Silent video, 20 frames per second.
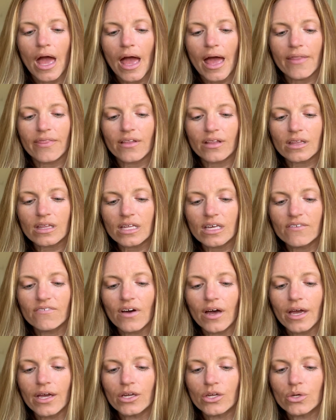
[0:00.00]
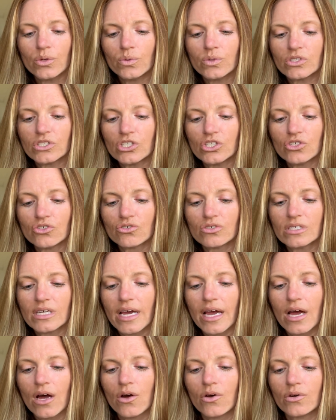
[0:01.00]
and the Levite who is in your
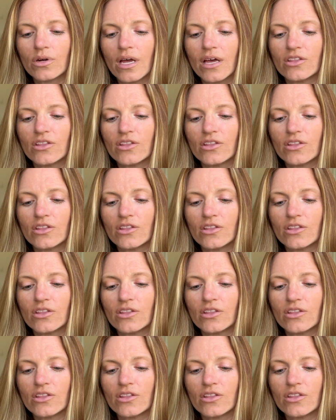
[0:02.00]
town,